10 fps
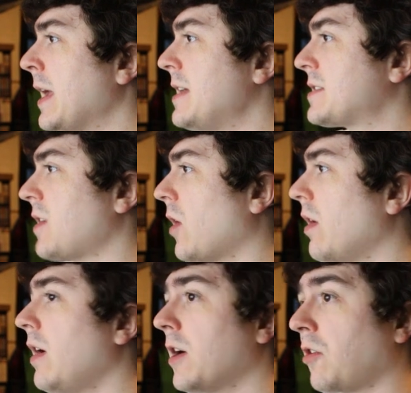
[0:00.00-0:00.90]

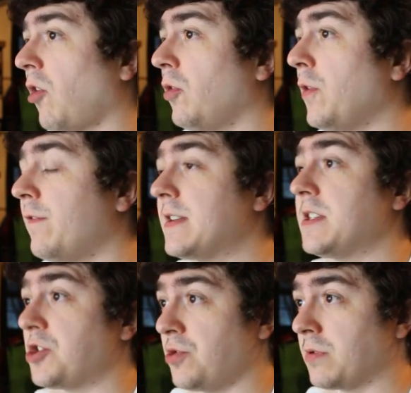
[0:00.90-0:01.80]
Kisara, a girl who
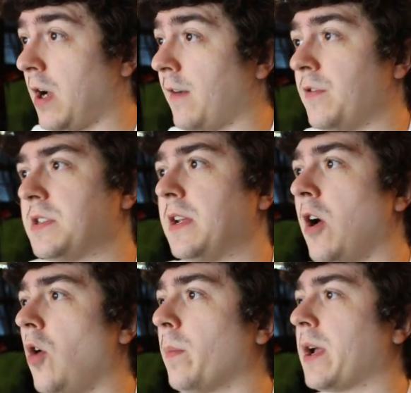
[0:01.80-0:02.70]
visits Shu's office and
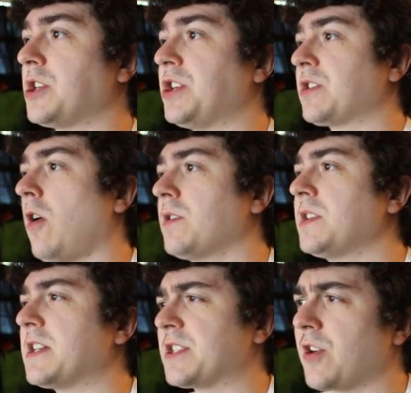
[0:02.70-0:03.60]
home because she's
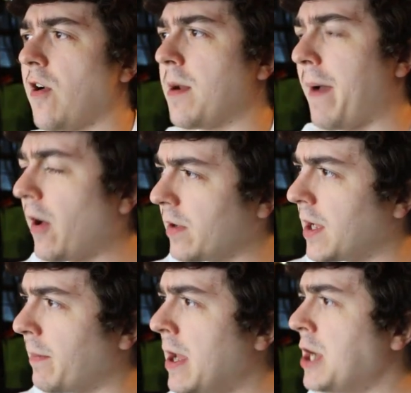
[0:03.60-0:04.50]
constantly concerned about
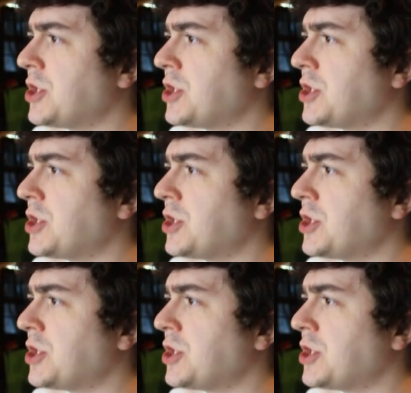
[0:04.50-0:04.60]
him.